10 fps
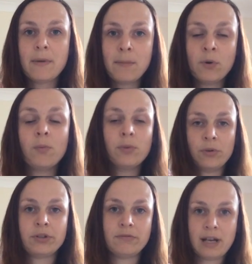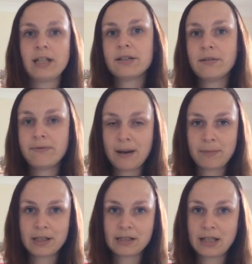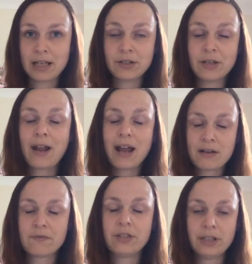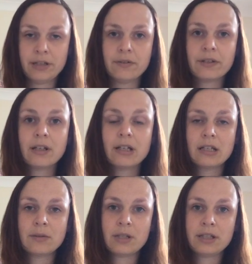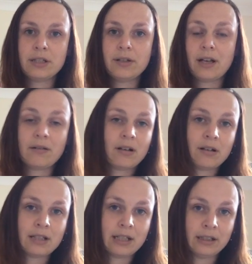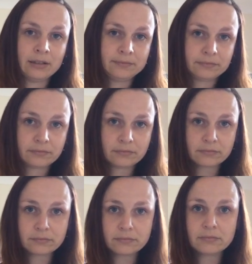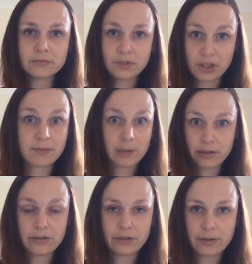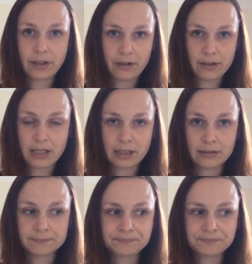a more broader range of fabrics than that. You don't have to use 22 count Hardanger just because you're doing Hardanger.